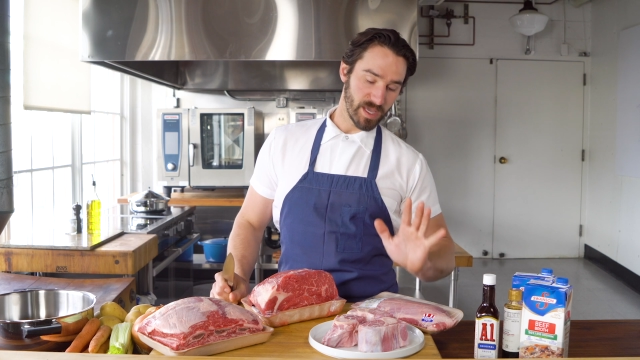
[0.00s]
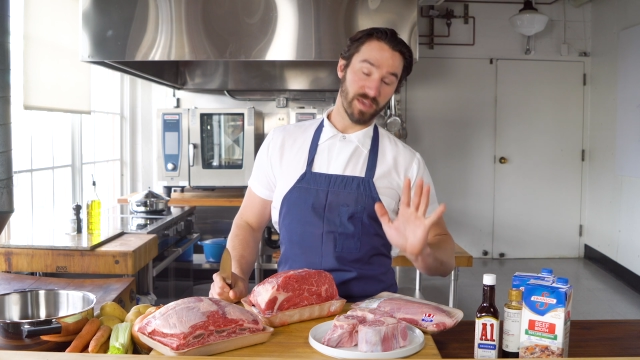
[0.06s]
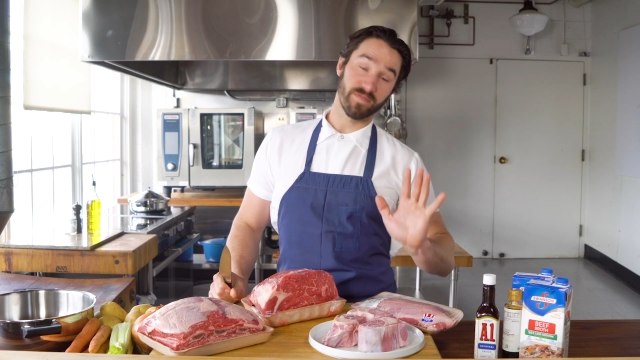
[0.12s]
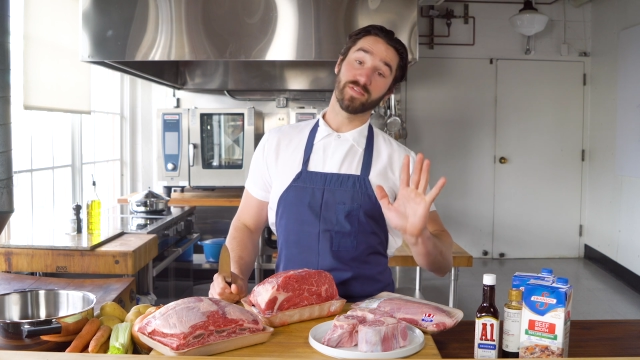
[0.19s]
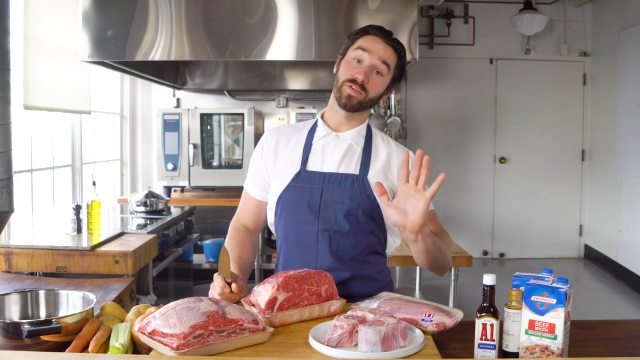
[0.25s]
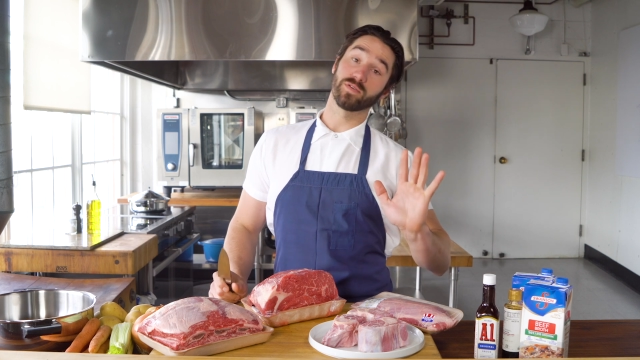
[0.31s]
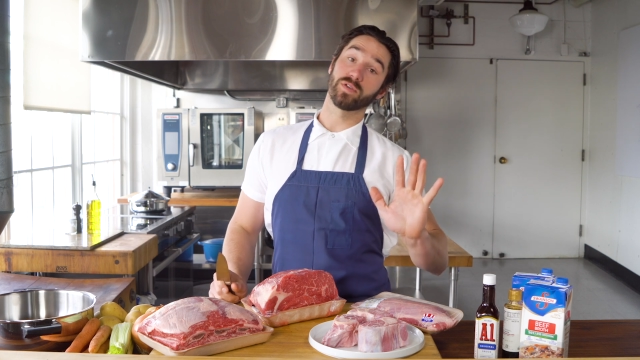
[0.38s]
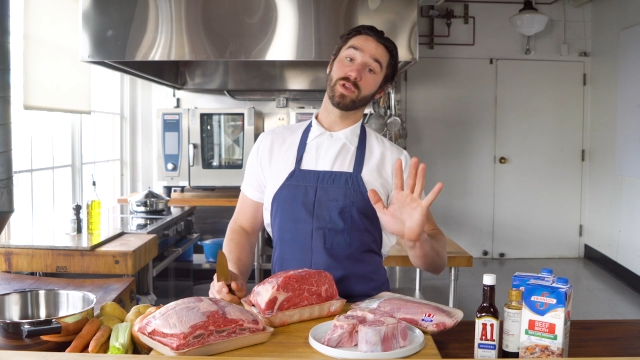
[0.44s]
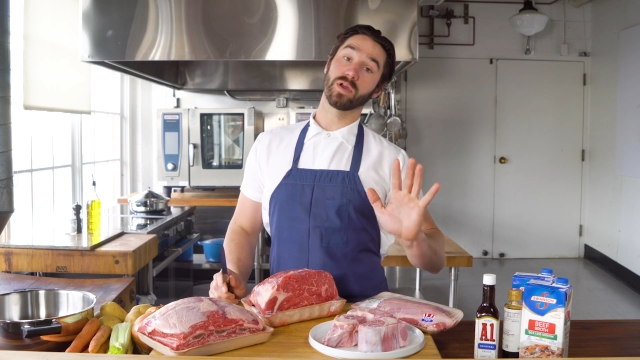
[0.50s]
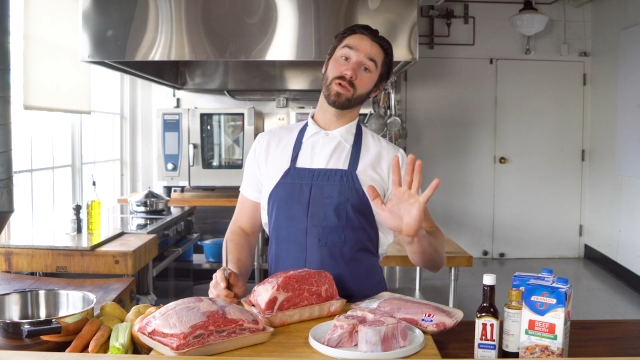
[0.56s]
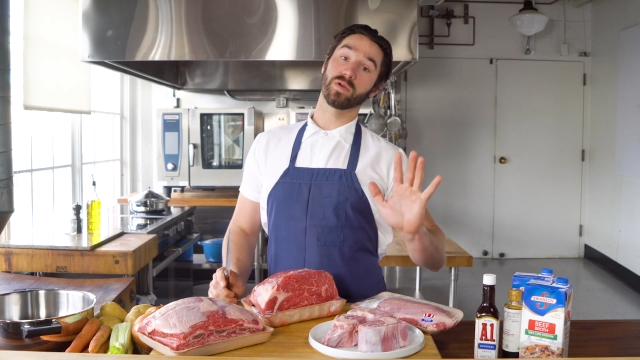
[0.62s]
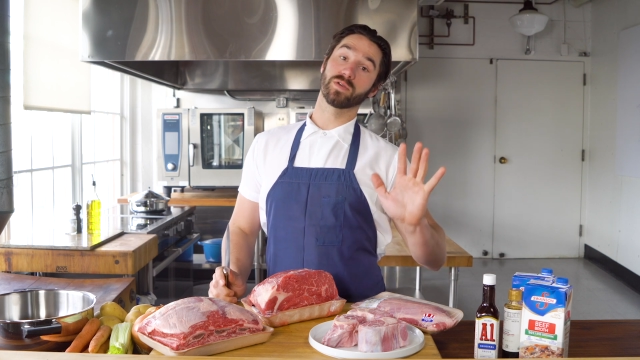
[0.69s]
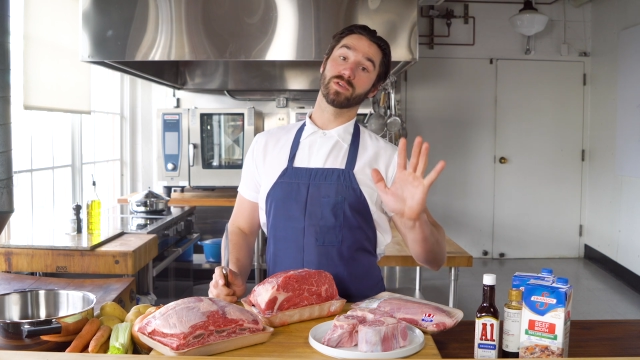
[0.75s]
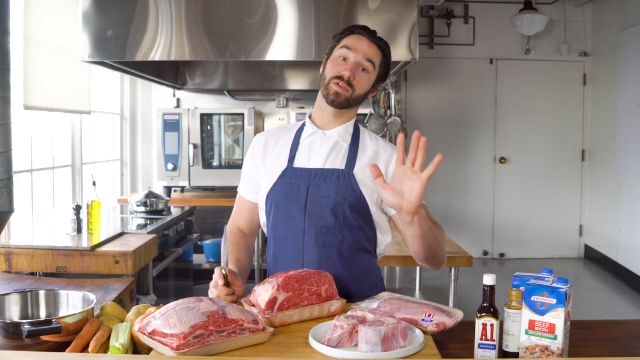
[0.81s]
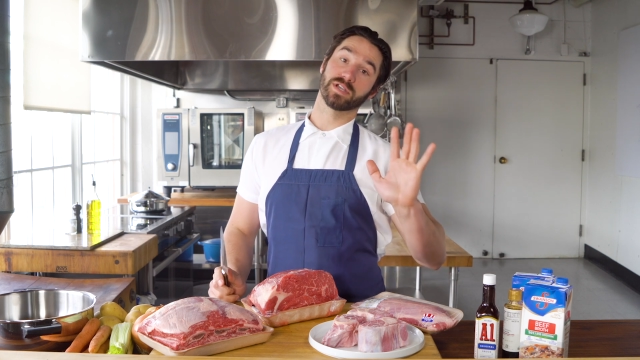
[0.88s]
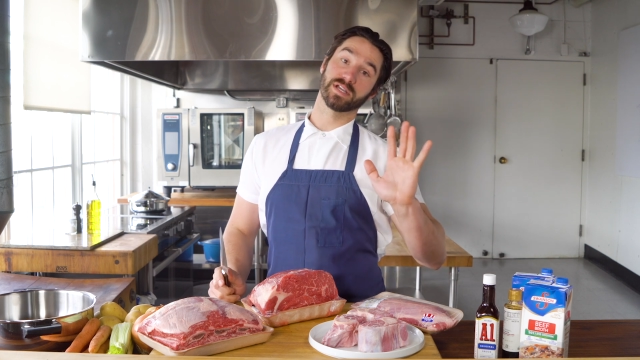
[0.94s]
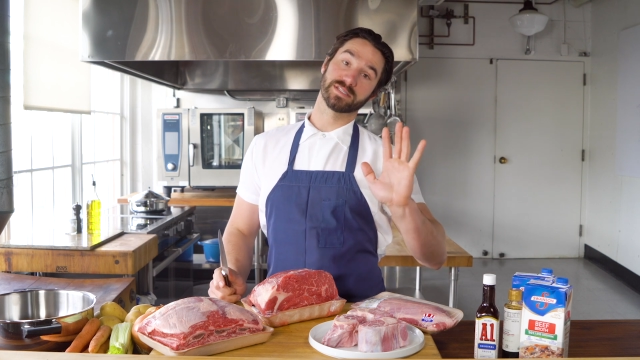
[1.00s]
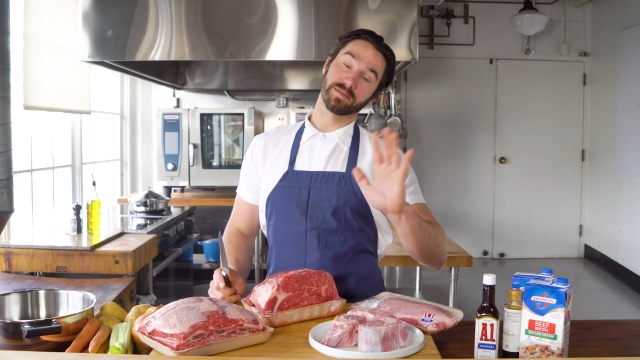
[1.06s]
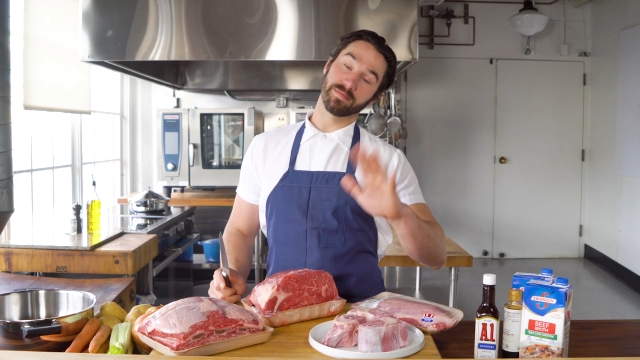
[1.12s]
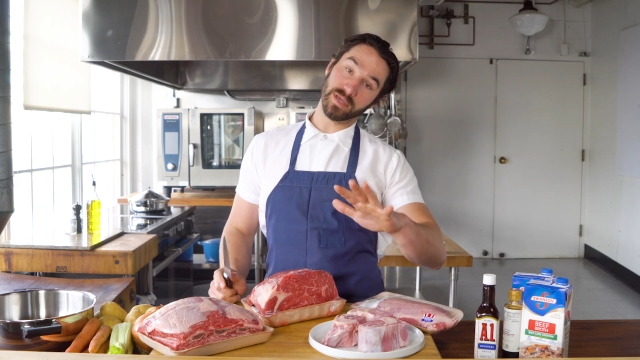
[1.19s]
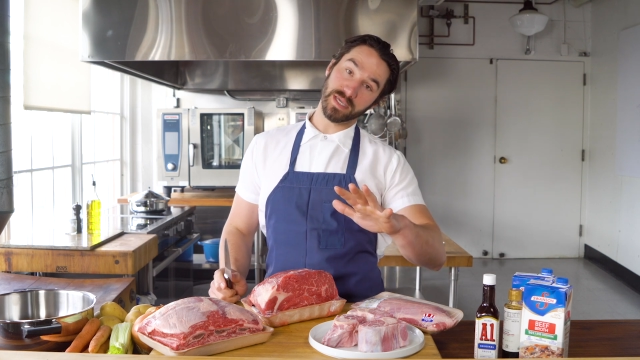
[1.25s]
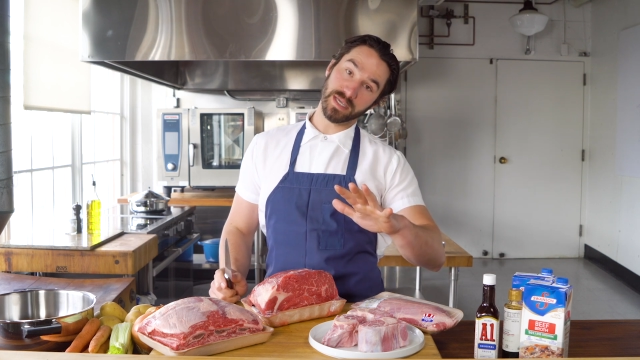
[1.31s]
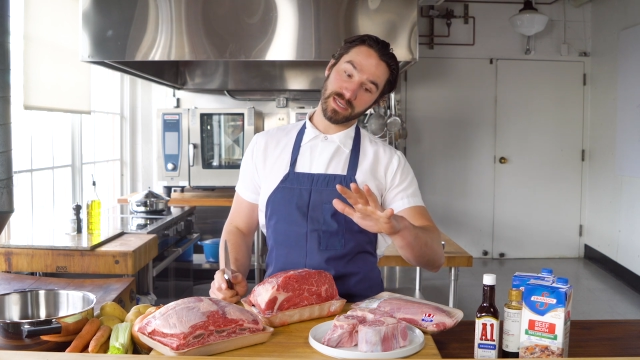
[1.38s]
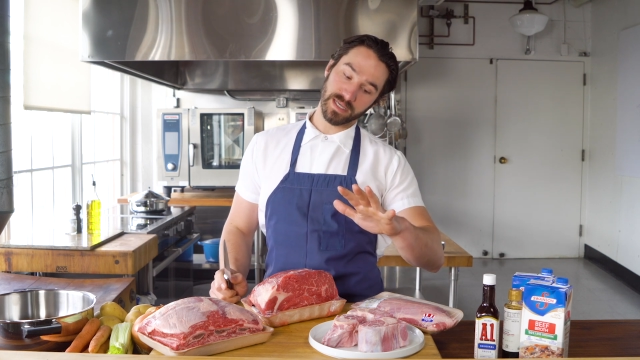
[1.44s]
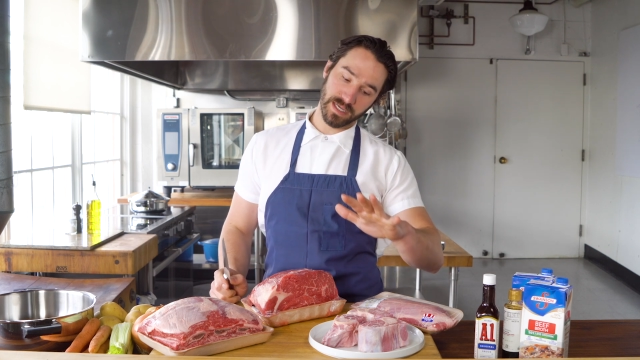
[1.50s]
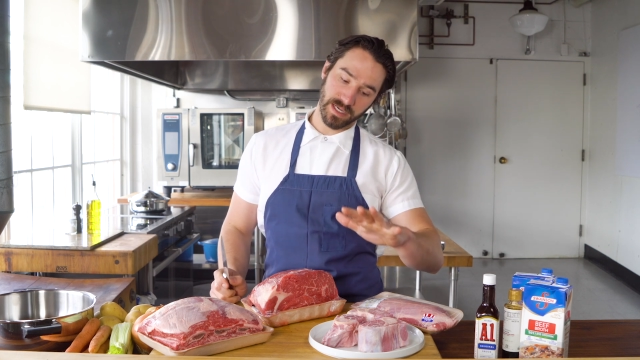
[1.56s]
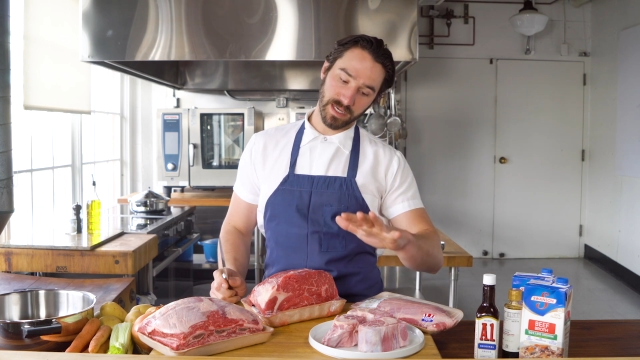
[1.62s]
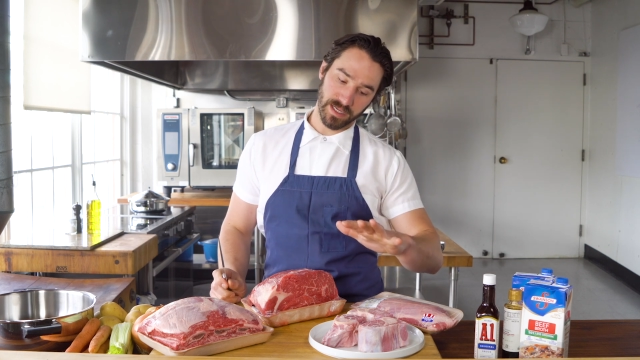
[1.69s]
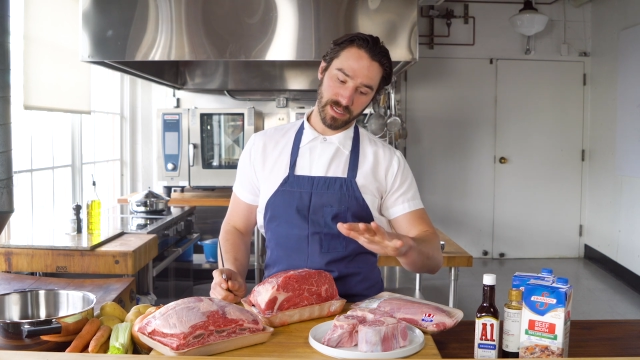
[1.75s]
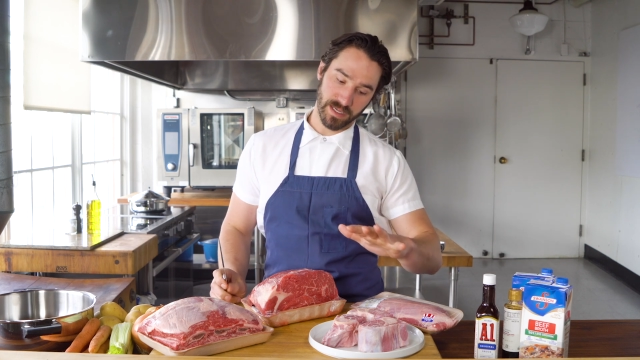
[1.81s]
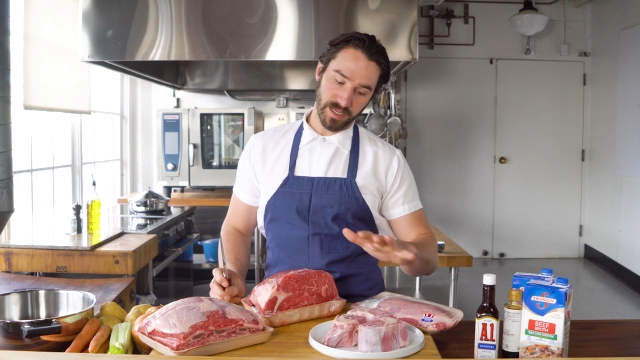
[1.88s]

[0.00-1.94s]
if you know your cuts of meat,